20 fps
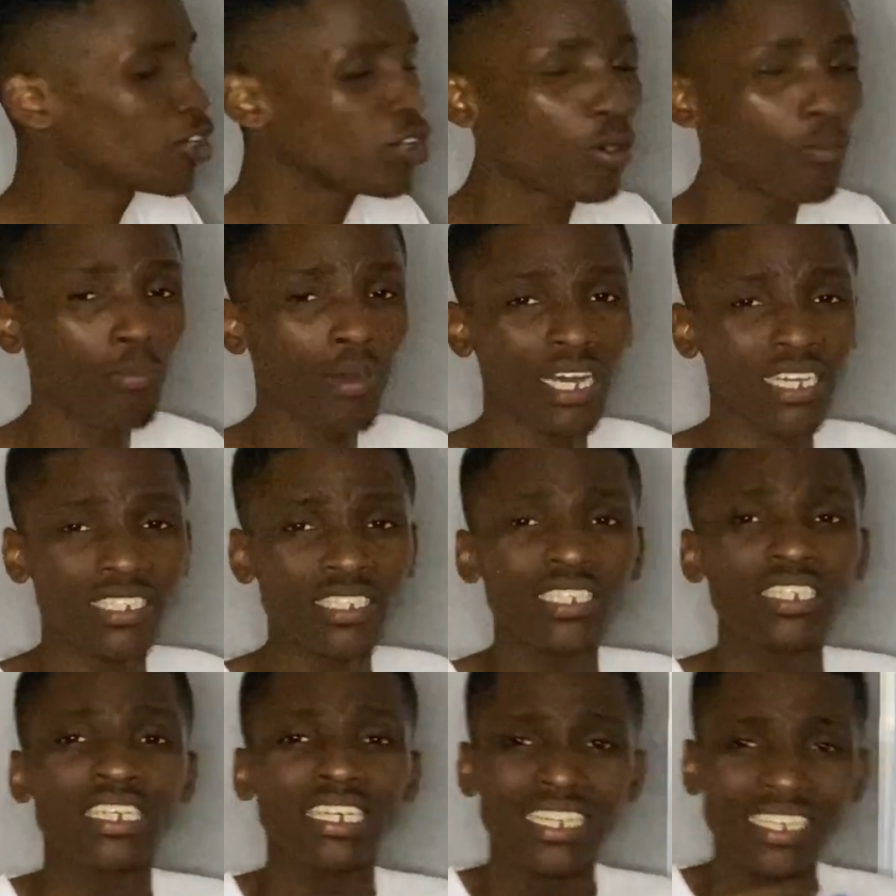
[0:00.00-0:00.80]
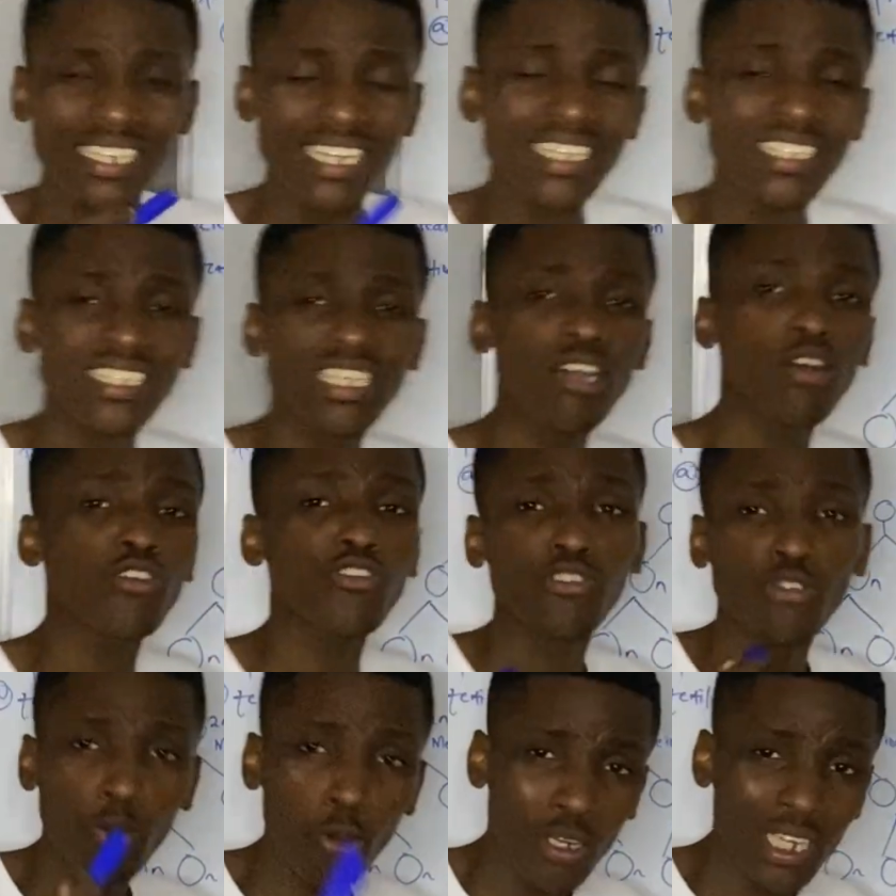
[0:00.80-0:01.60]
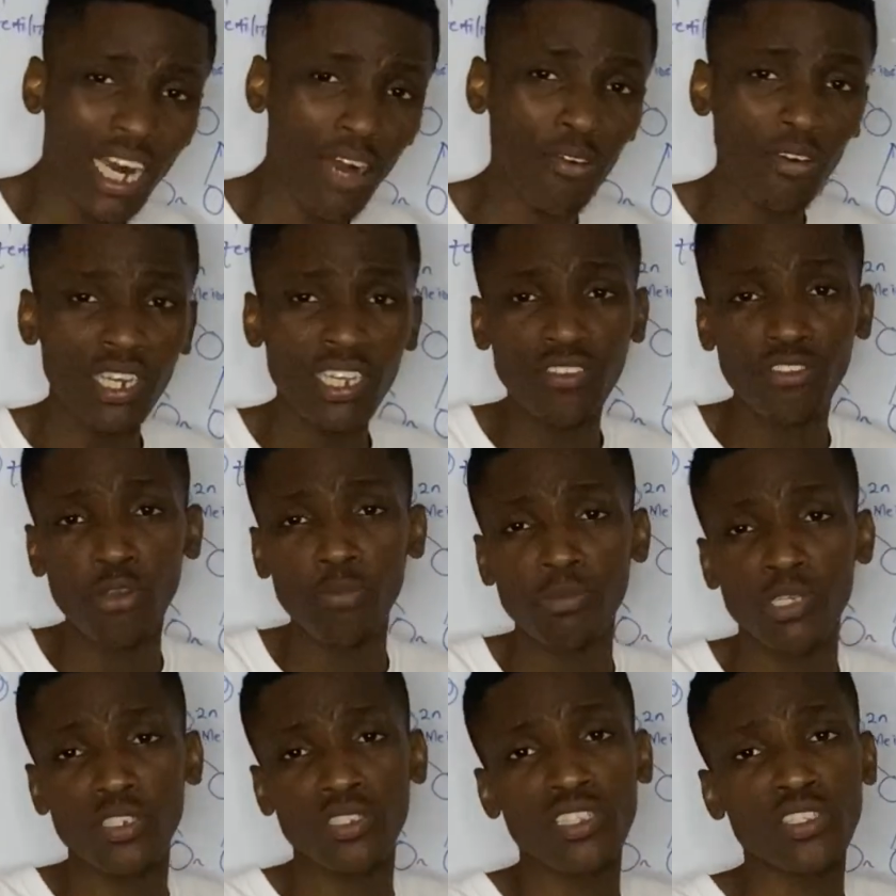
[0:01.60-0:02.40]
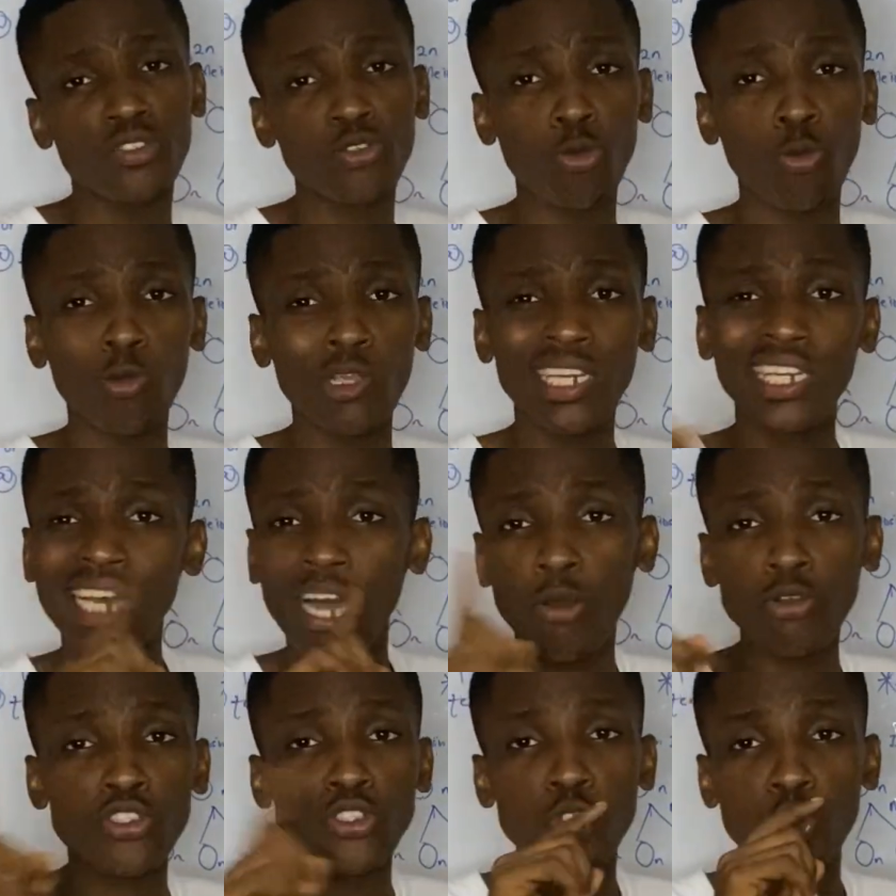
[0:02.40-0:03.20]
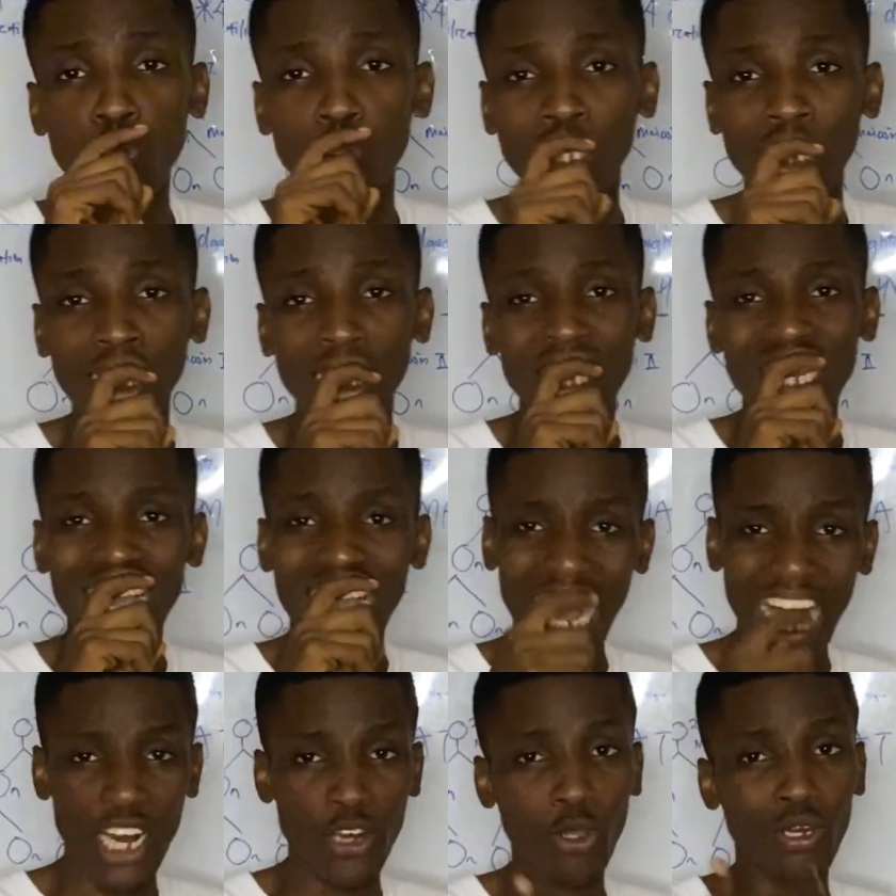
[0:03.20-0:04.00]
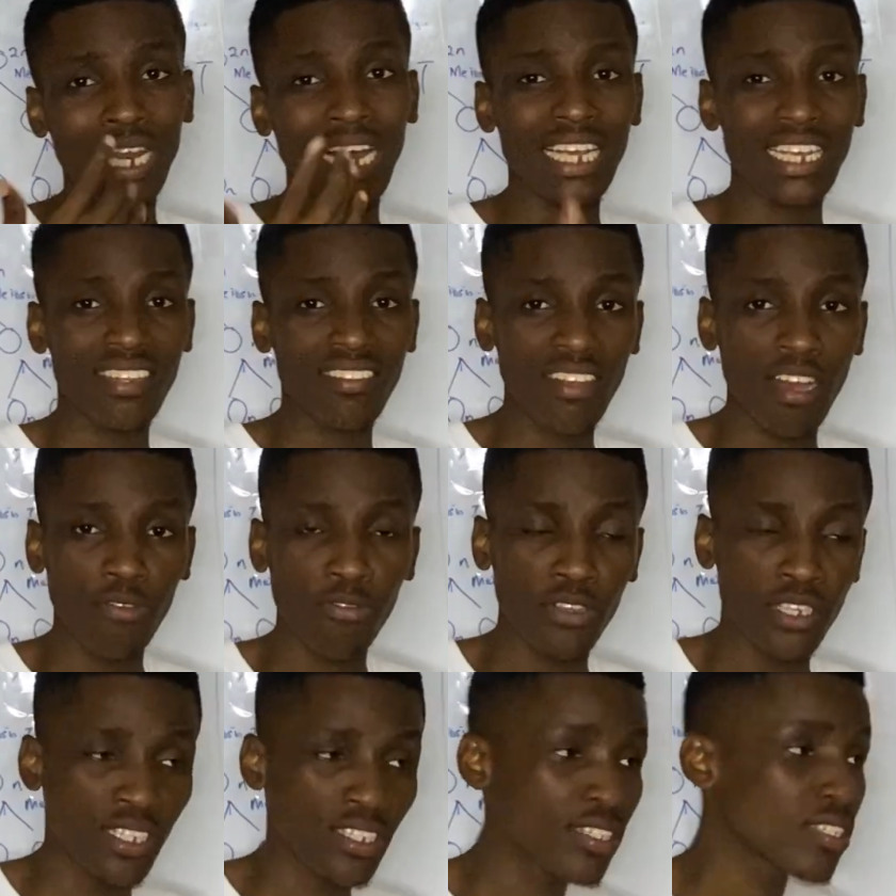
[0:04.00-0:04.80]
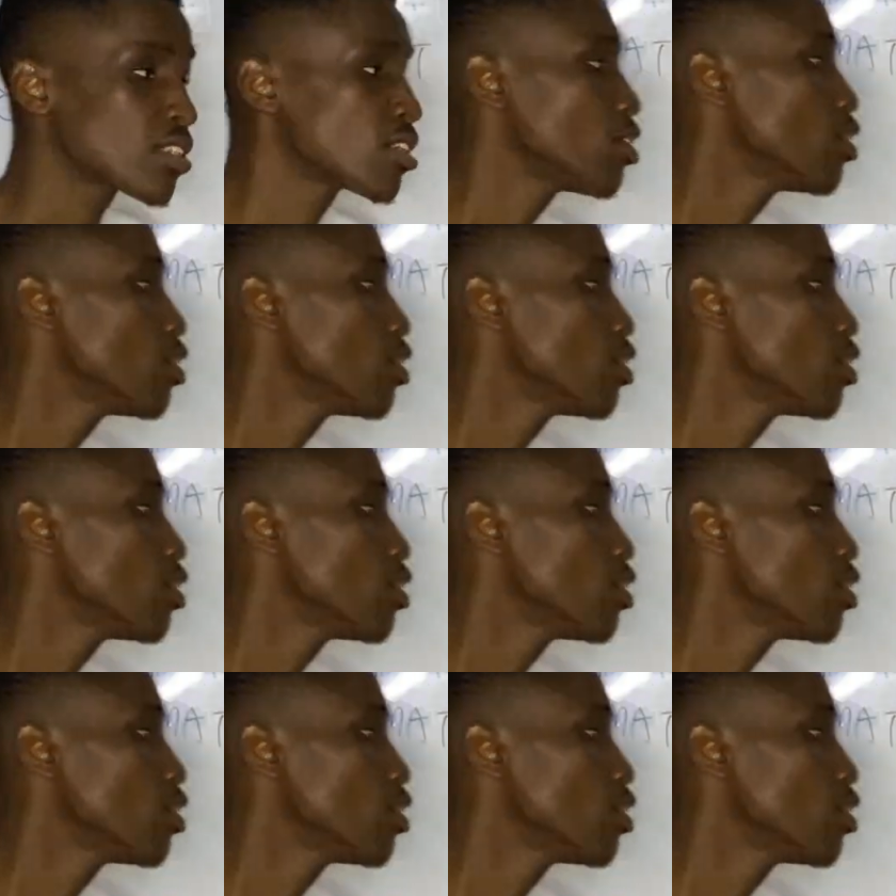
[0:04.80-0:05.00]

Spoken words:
numbers, the cells go directly into meiosis 2 without doing another interphase.